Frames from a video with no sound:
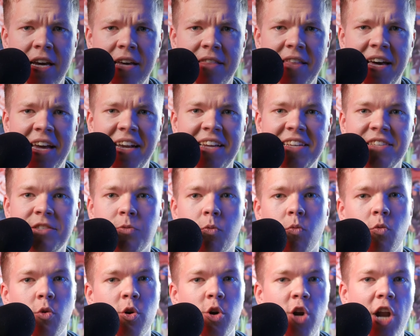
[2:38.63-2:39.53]
and that is
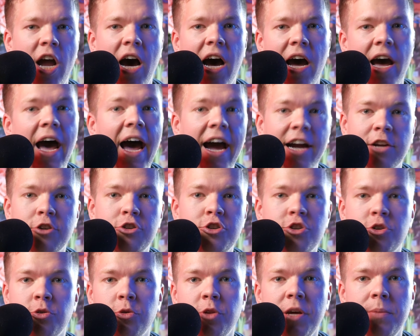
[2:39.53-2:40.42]
we're not
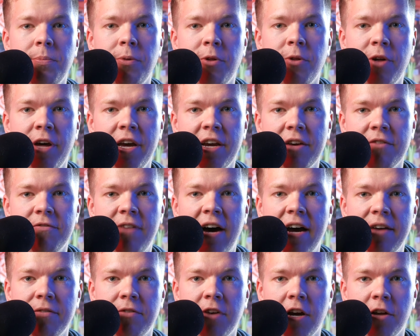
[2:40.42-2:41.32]
actually playing a
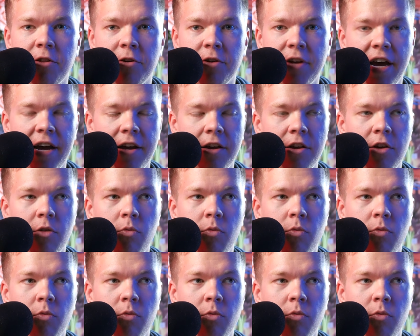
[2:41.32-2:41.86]
5-color deck.